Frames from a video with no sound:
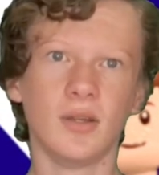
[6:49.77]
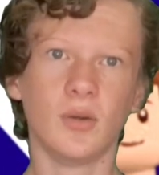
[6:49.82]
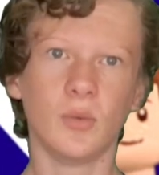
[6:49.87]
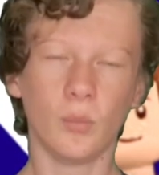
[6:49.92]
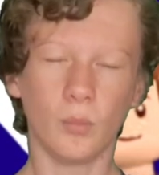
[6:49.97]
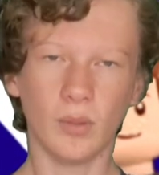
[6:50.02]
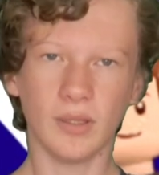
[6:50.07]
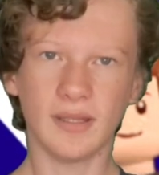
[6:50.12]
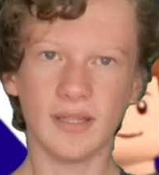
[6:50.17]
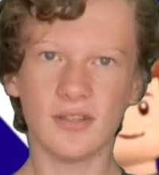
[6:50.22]

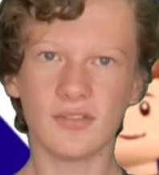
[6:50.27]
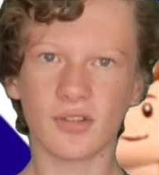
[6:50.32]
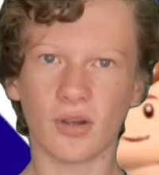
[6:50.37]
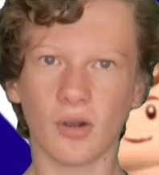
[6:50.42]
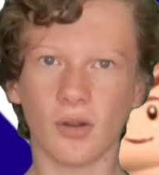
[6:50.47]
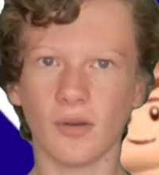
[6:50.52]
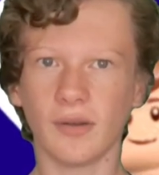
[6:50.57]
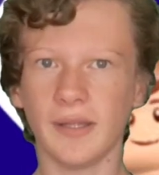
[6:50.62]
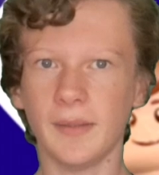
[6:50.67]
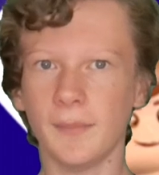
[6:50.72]
with these
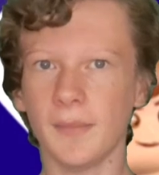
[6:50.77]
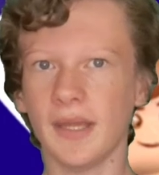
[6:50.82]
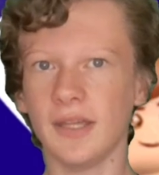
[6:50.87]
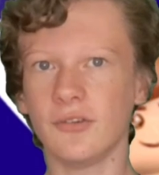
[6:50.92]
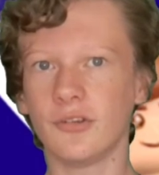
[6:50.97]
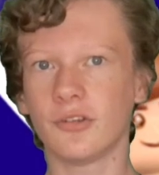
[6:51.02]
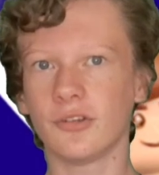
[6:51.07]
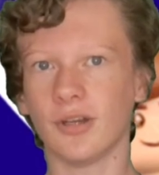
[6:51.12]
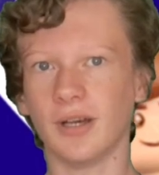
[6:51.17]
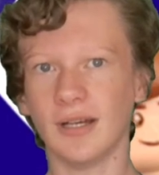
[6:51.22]
already made
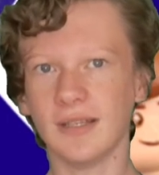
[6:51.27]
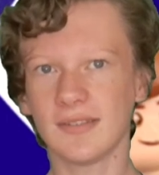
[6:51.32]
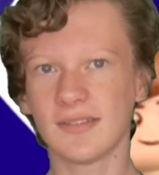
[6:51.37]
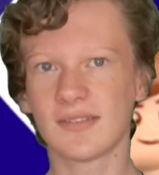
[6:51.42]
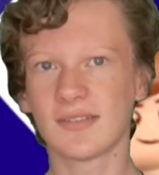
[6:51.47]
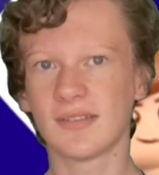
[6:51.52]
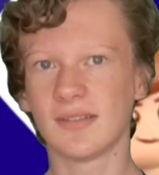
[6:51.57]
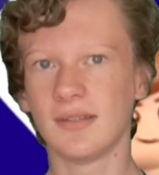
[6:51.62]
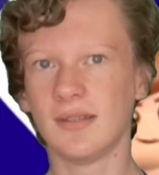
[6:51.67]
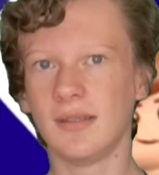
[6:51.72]
shots,